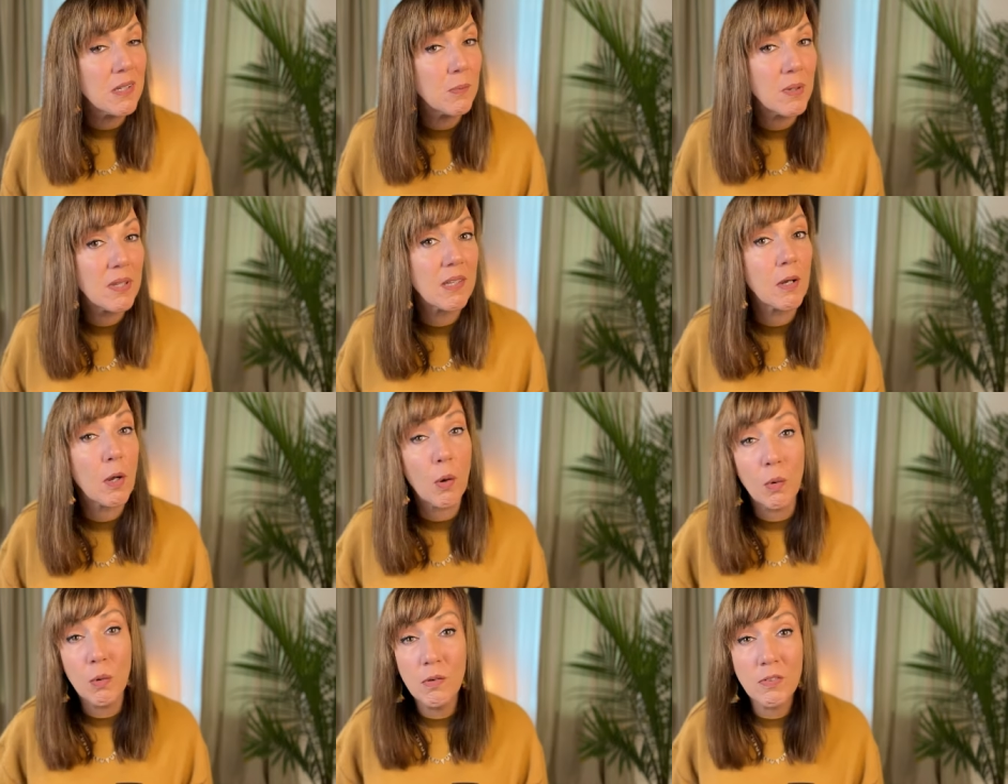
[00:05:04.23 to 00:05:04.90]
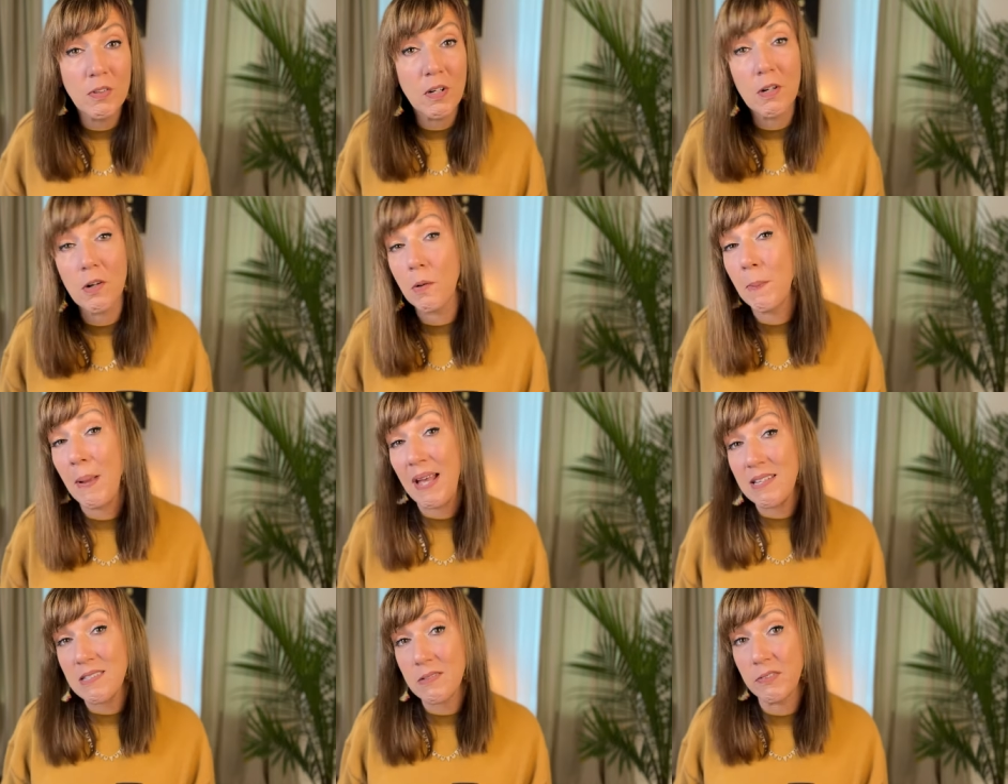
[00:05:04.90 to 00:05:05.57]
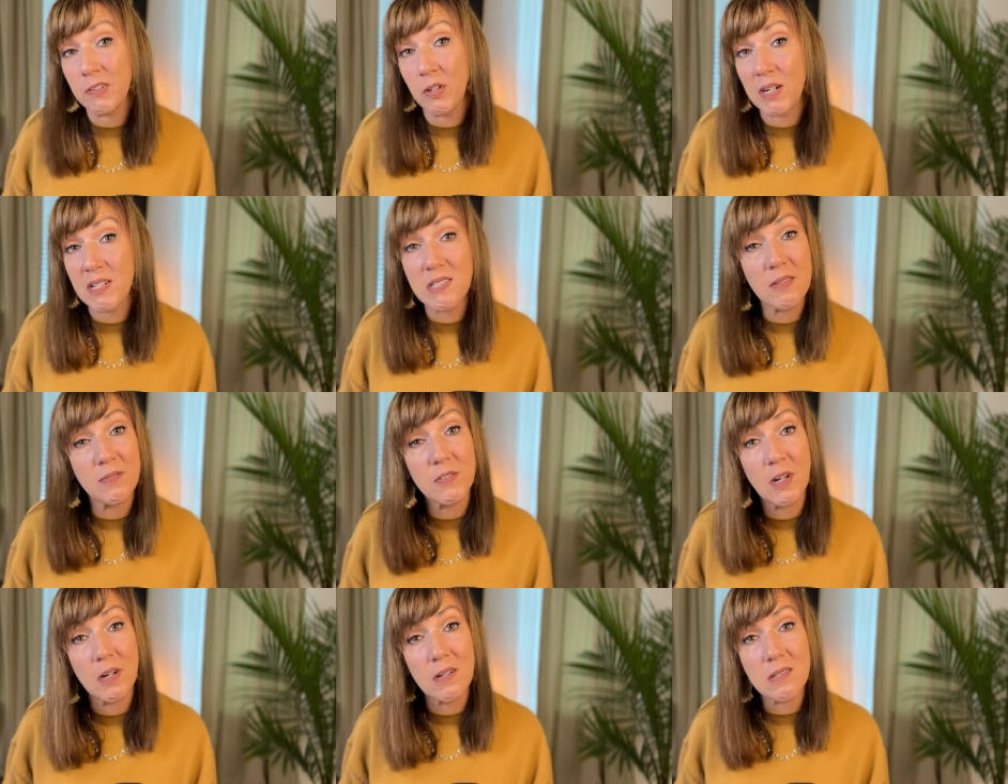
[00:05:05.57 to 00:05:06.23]
with a covert or
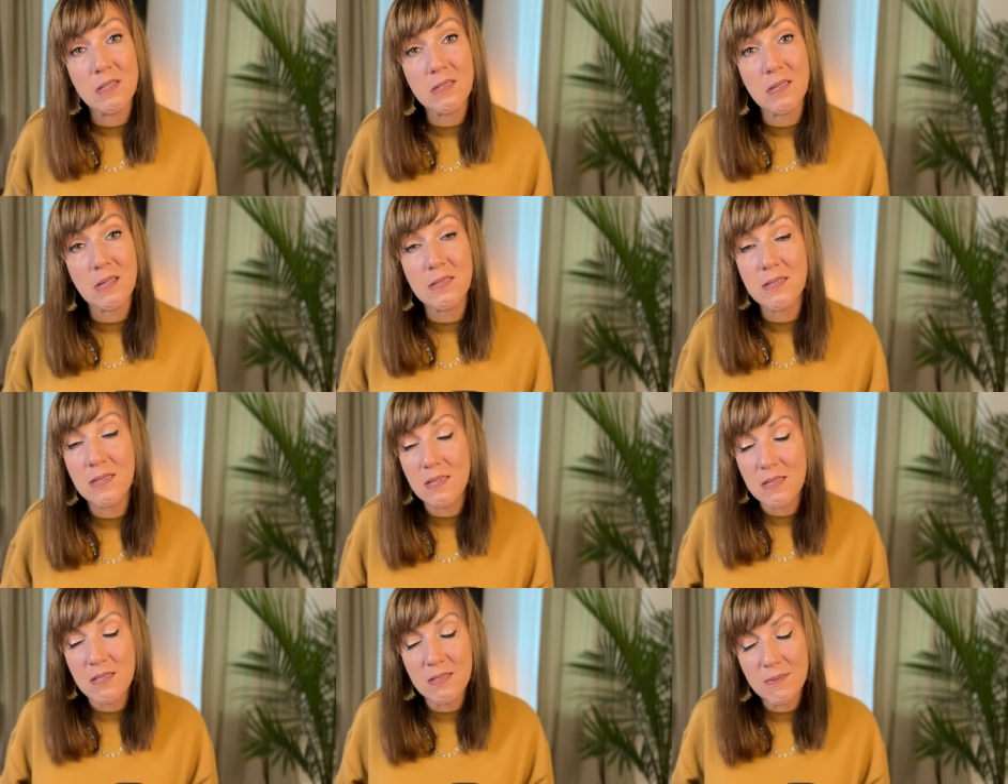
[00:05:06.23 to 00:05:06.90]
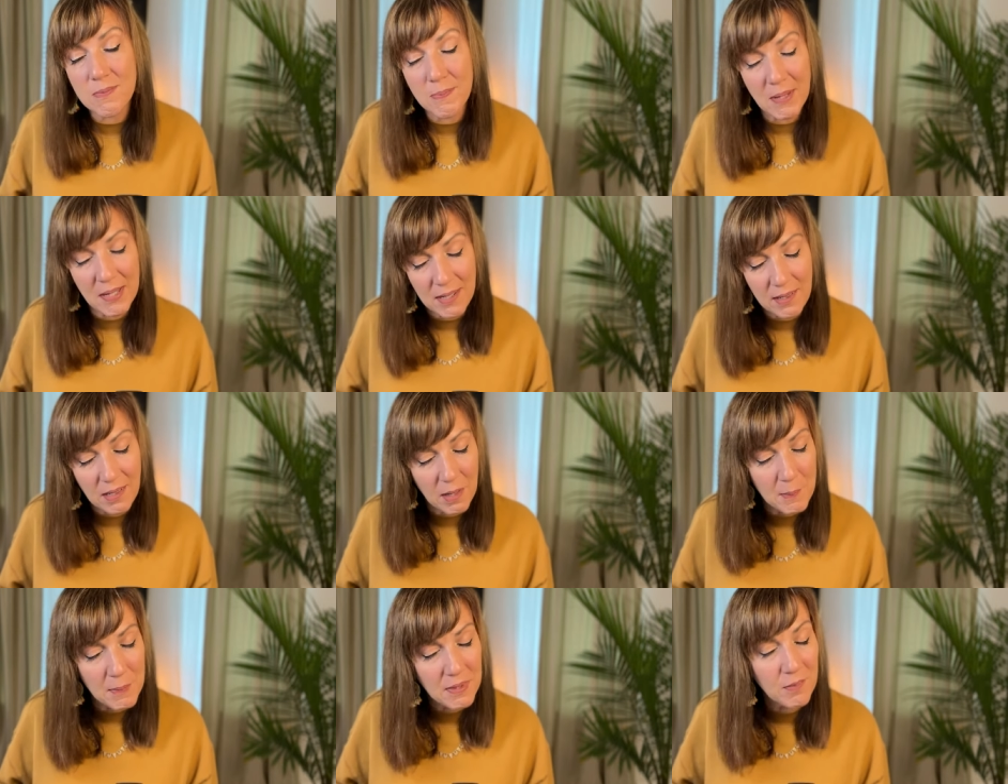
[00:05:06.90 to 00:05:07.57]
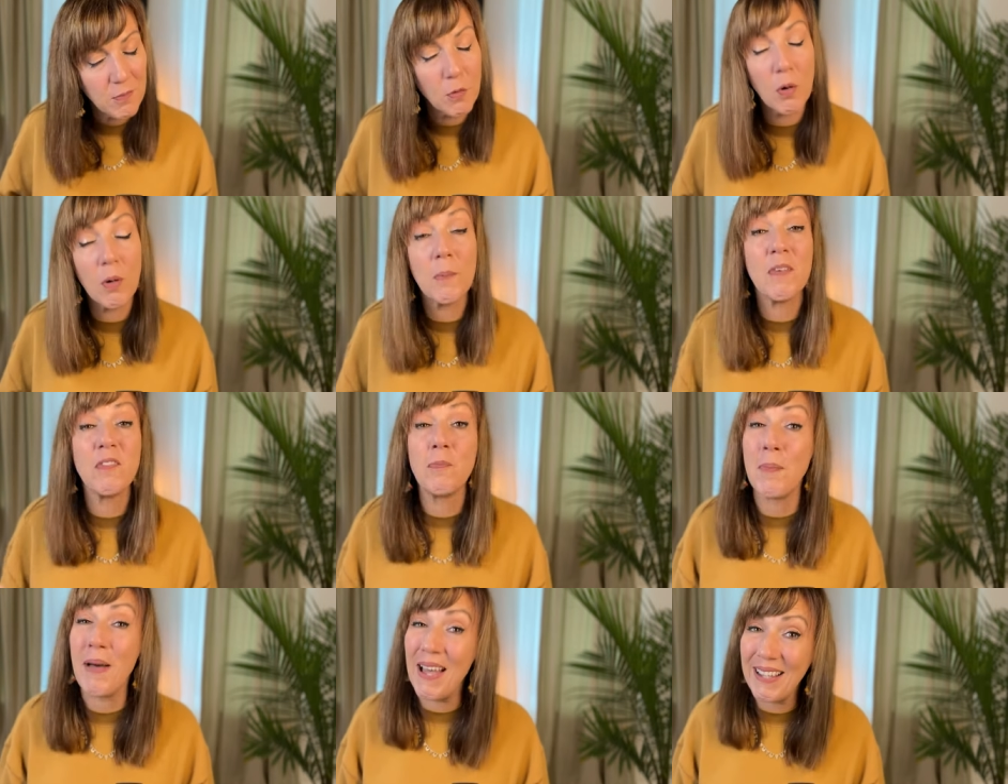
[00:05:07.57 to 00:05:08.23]
passive-aggressive narcissist, this might come in the form
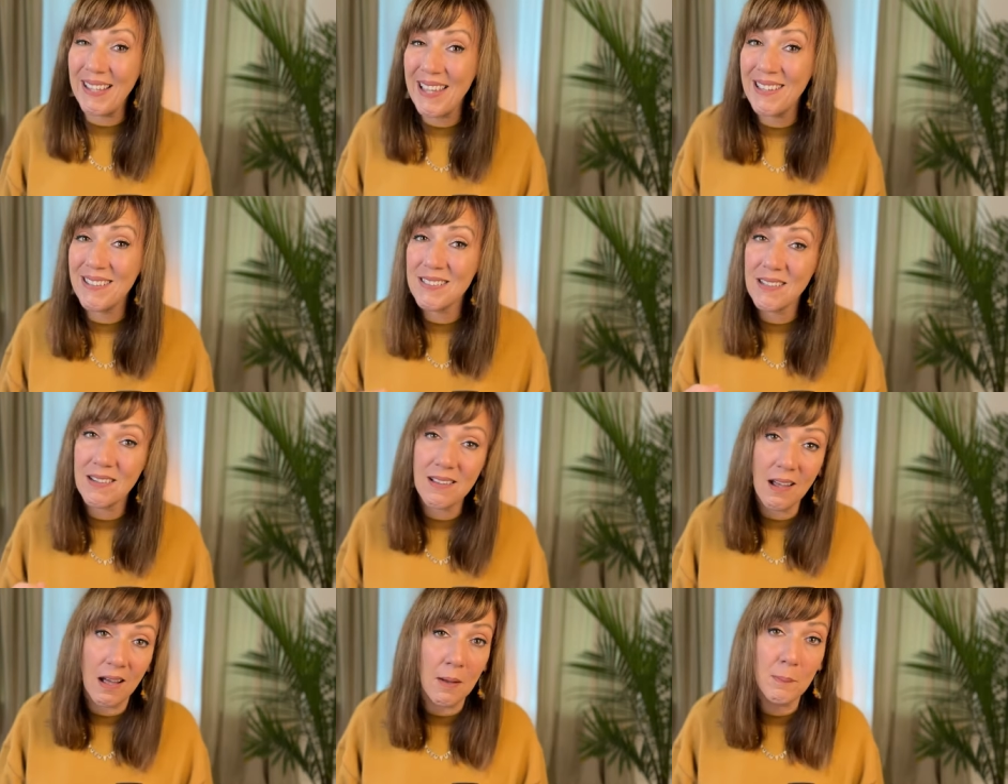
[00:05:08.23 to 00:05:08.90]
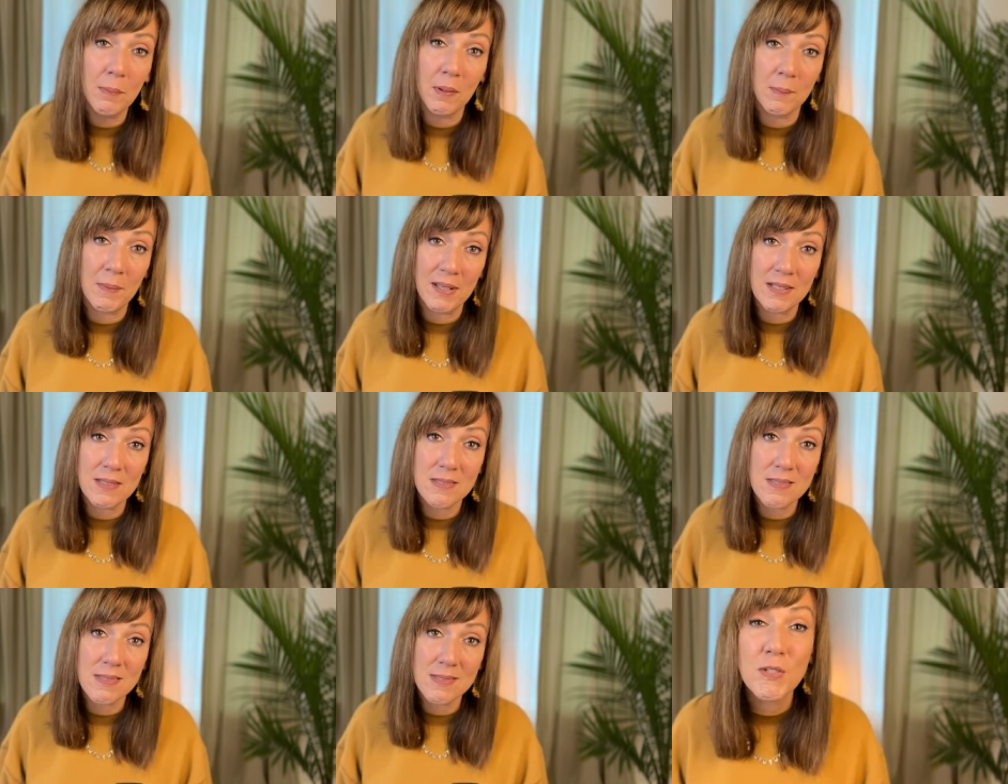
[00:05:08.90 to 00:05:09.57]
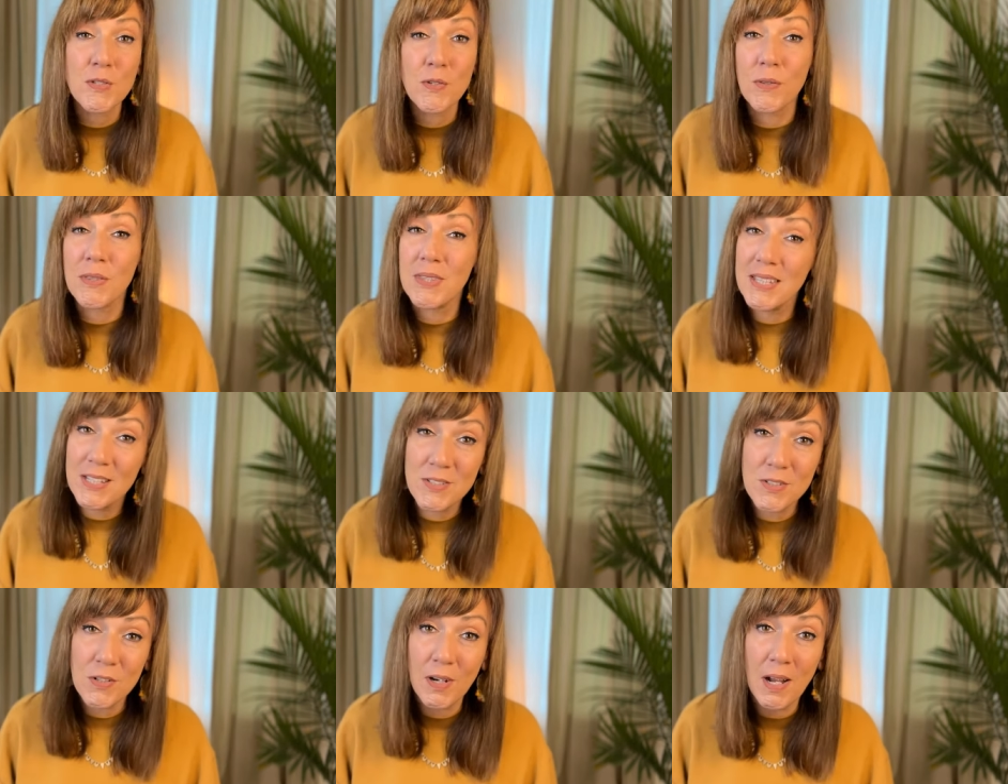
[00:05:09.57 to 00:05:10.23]
of backhanded compliments. So
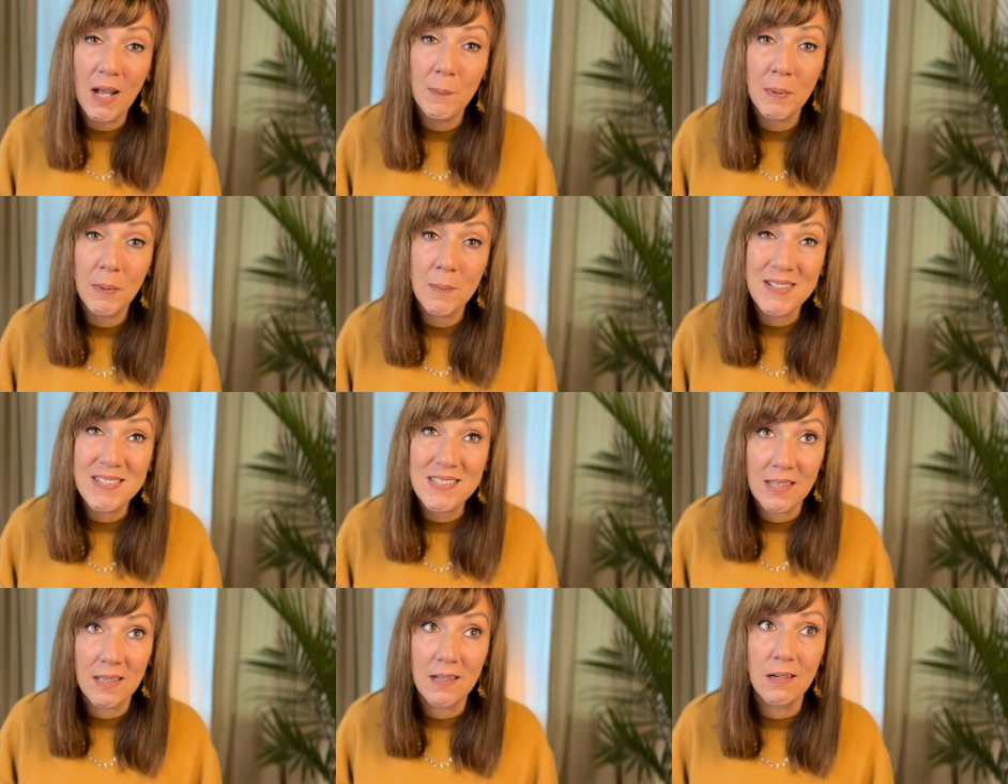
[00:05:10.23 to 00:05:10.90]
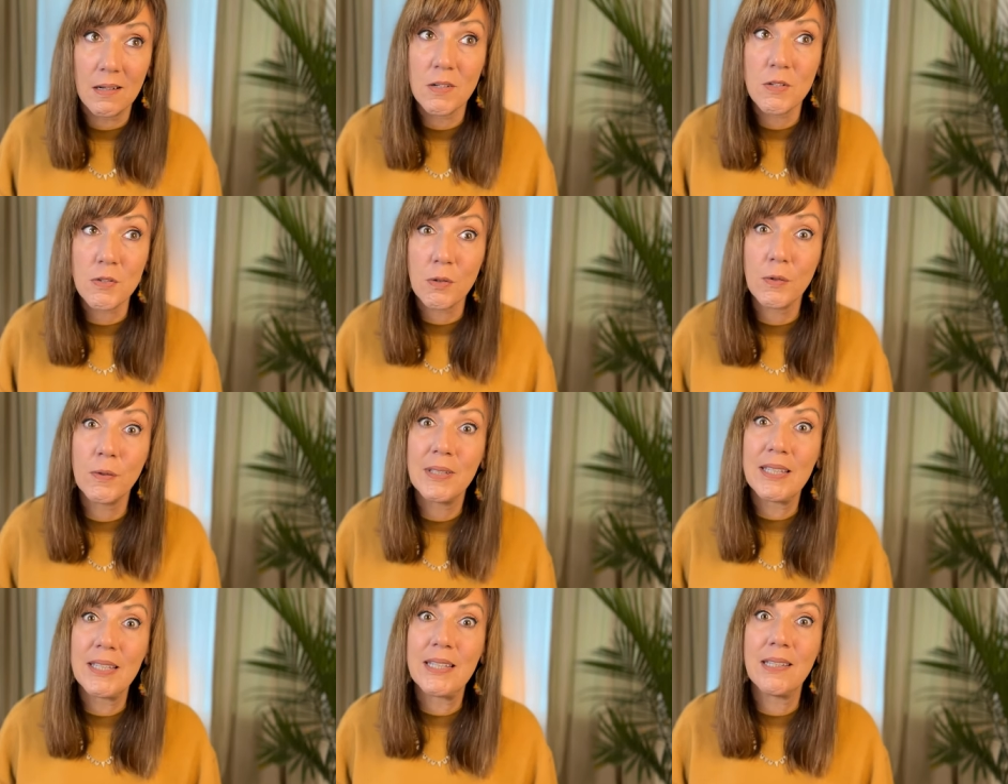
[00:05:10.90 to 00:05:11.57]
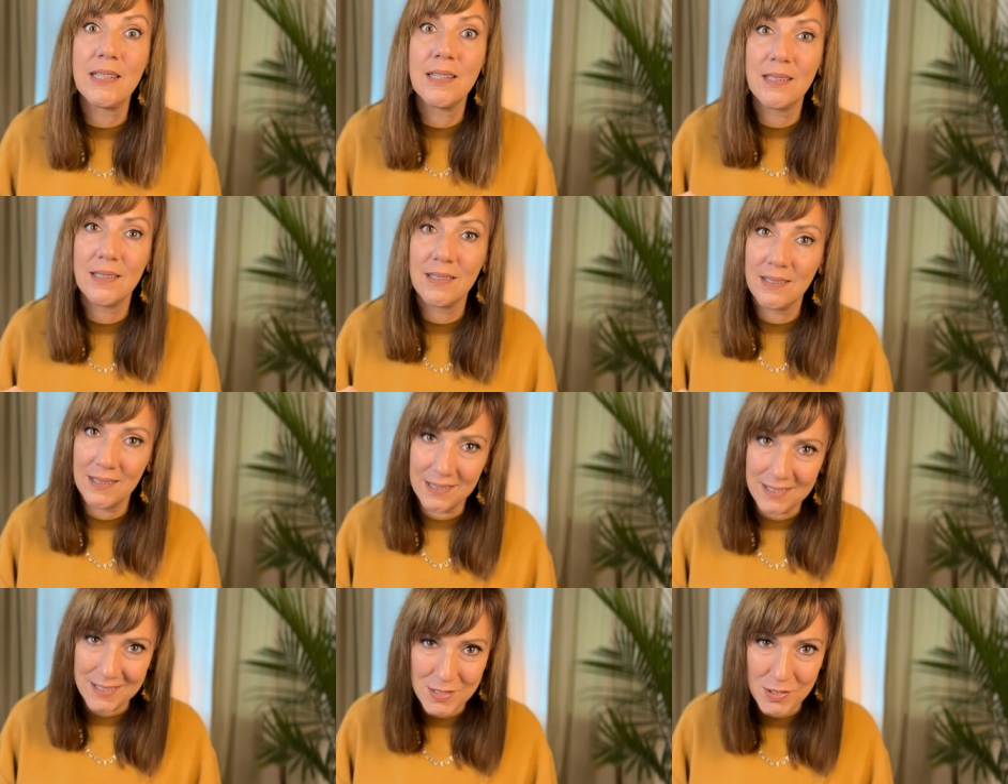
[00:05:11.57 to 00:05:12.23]
these are compliments that are truly
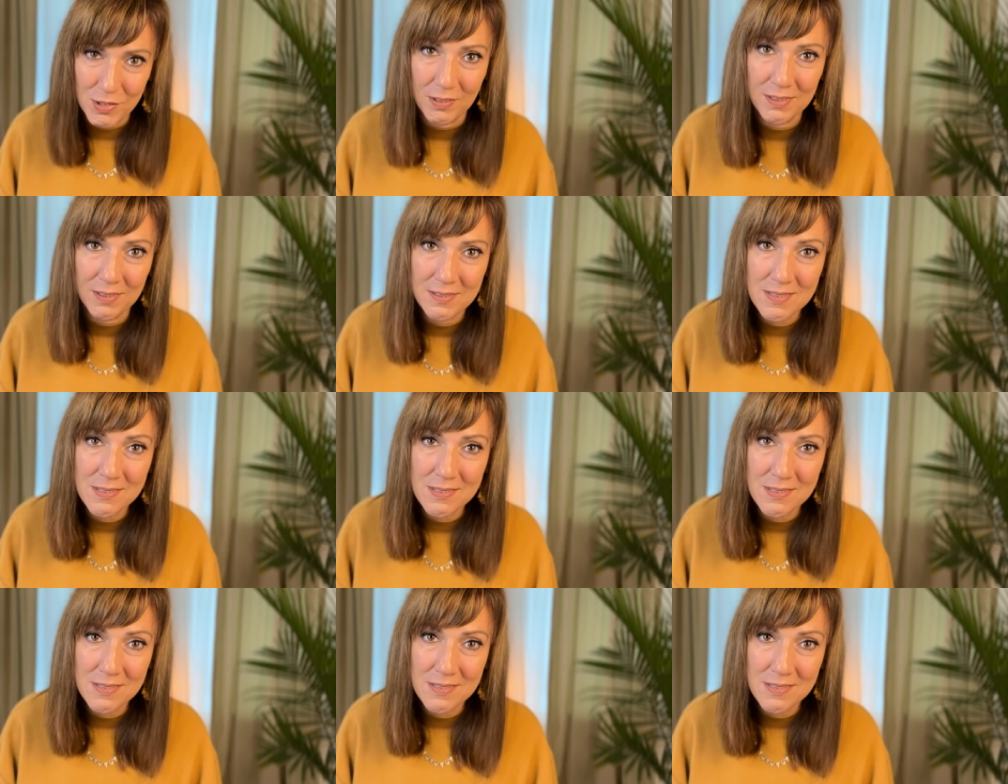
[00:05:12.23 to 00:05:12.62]
insults.